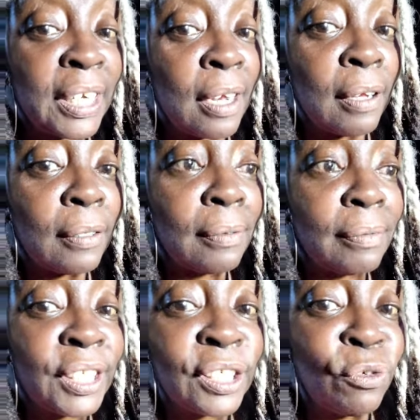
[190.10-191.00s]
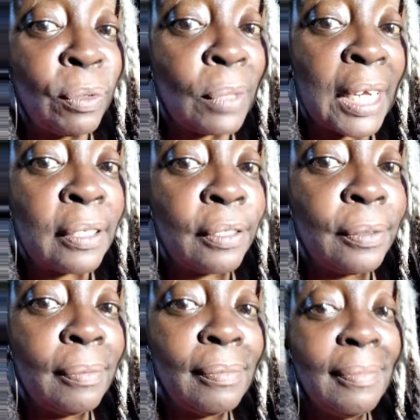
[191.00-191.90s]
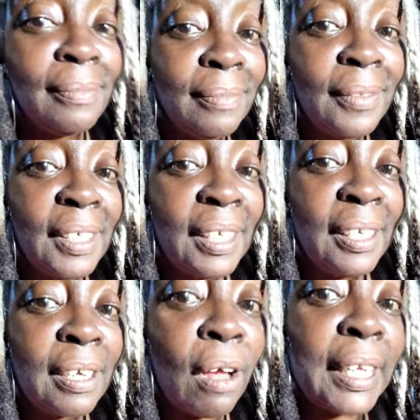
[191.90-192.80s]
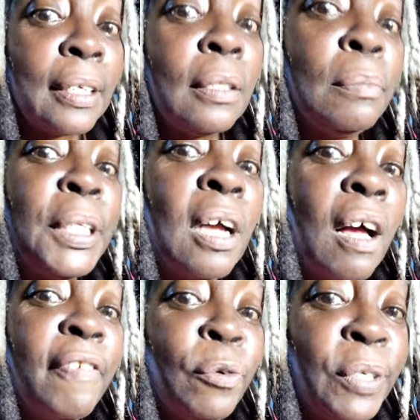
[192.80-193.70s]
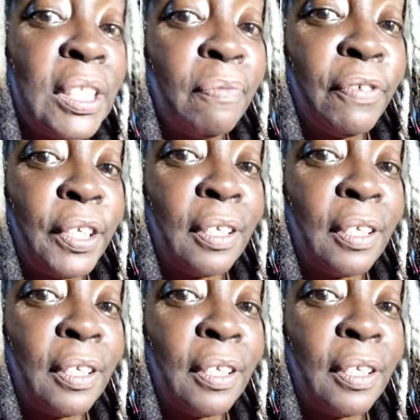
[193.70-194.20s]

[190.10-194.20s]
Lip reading: to O. Just doing what I do. Call that a little bit of coffee wisdom for